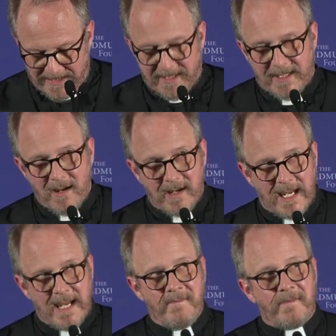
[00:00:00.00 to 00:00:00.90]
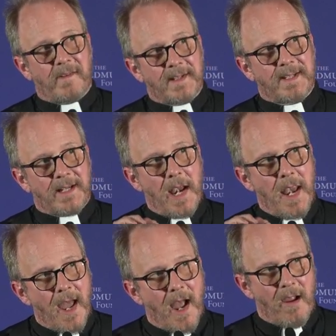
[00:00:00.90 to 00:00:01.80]
is so keen for us to
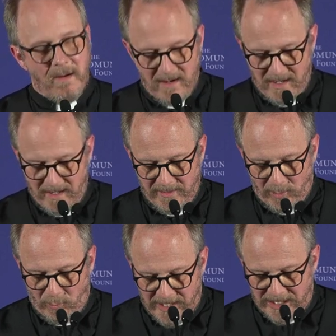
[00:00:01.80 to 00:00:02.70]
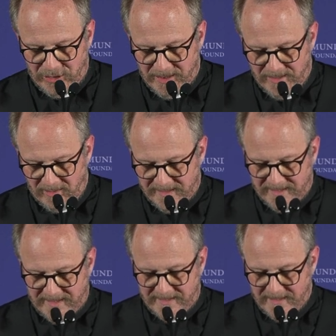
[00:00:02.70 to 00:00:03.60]
know that we should not
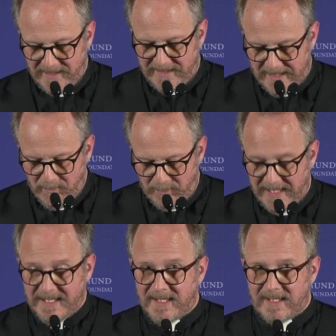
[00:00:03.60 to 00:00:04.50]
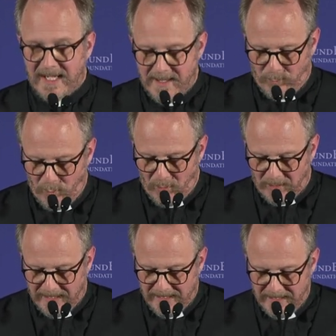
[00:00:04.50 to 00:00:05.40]
simply sleepwalk